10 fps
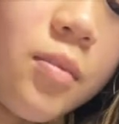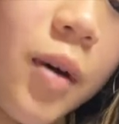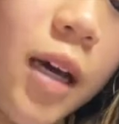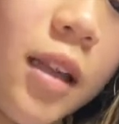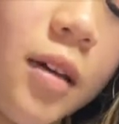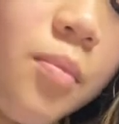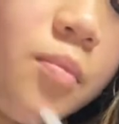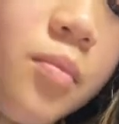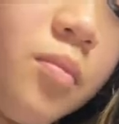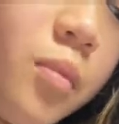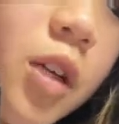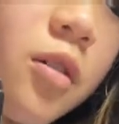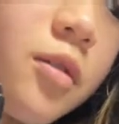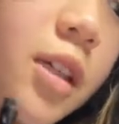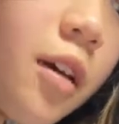by like
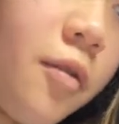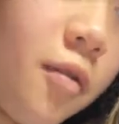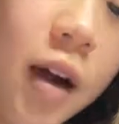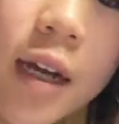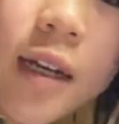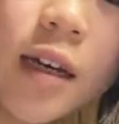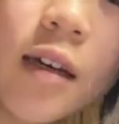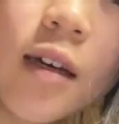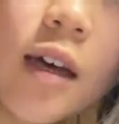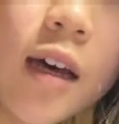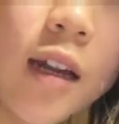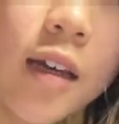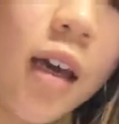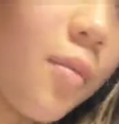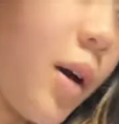middle day Friday. And I
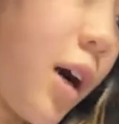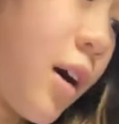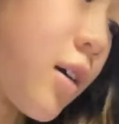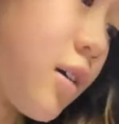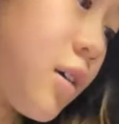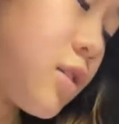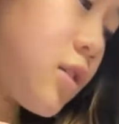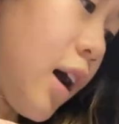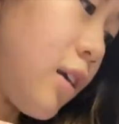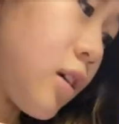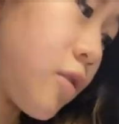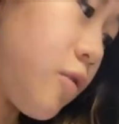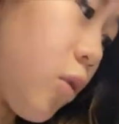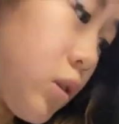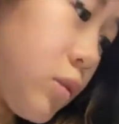came back at like
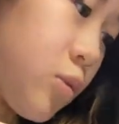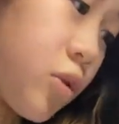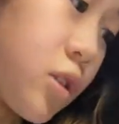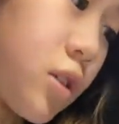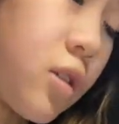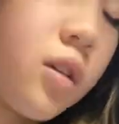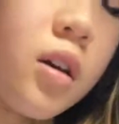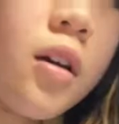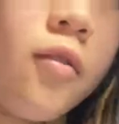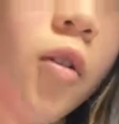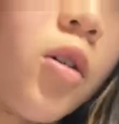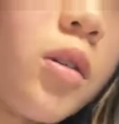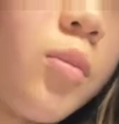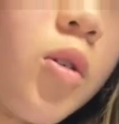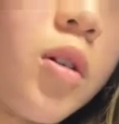4 in the morning
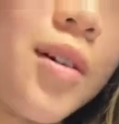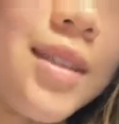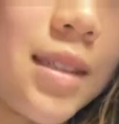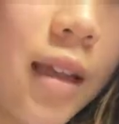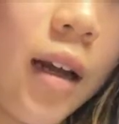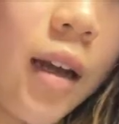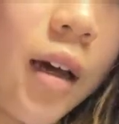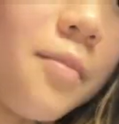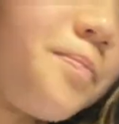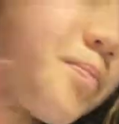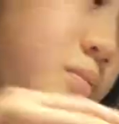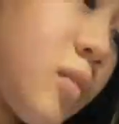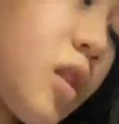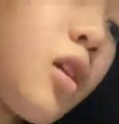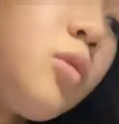on Sunday,
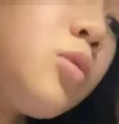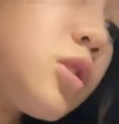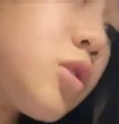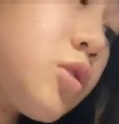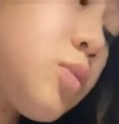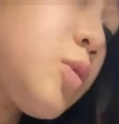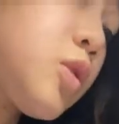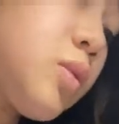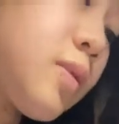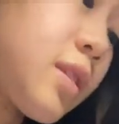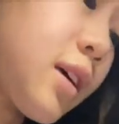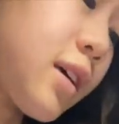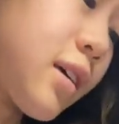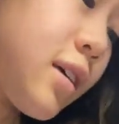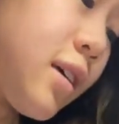which is super
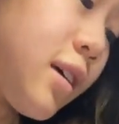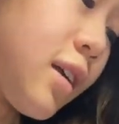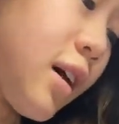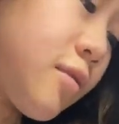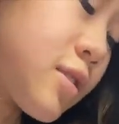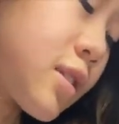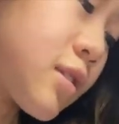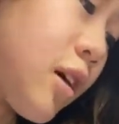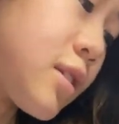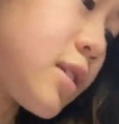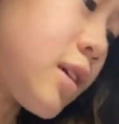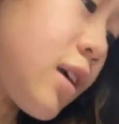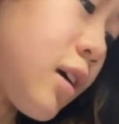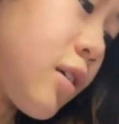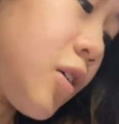late, and I was exhausted.
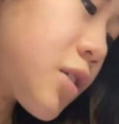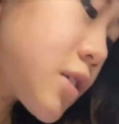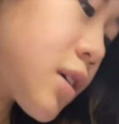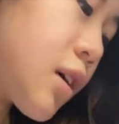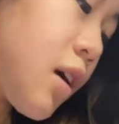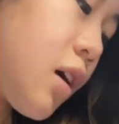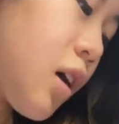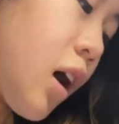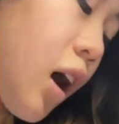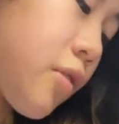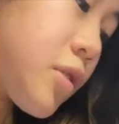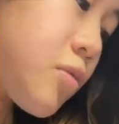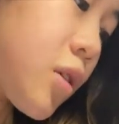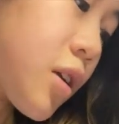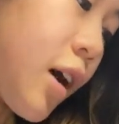And honestly,
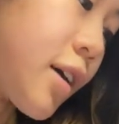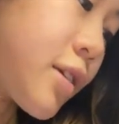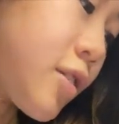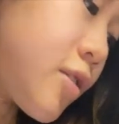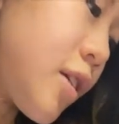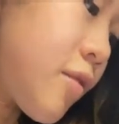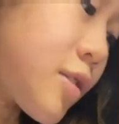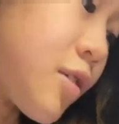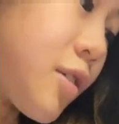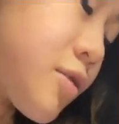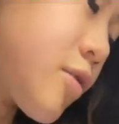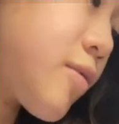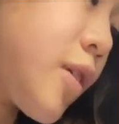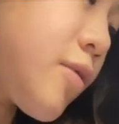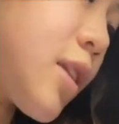everyone I know that was also
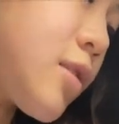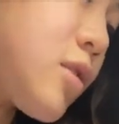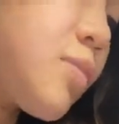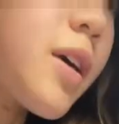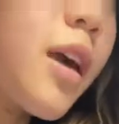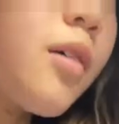involved with that trip, like it